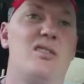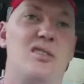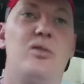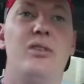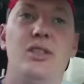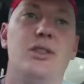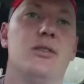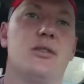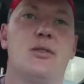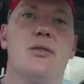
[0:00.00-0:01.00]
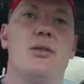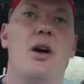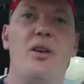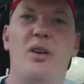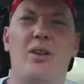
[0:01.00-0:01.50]
Is it tradition to,
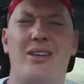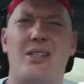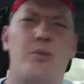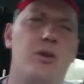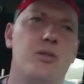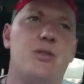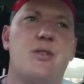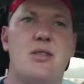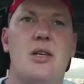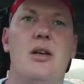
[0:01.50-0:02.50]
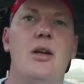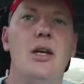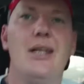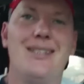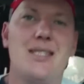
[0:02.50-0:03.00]
I know, like some cultures, yeah,
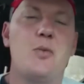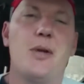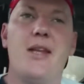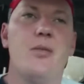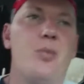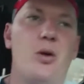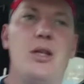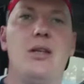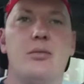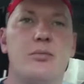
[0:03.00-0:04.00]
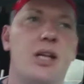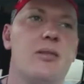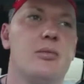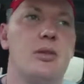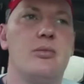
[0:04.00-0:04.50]
display the body and blah,
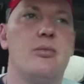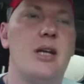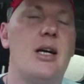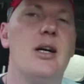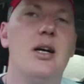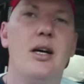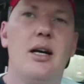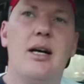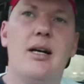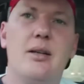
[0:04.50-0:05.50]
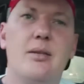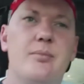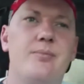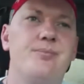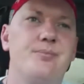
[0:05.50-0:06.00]
blah, blah, blah, blah.
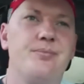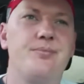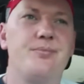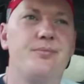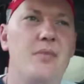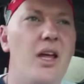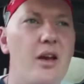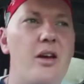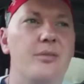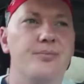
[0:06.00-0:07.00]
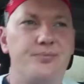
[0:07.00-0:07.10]
Yeah, I don't know.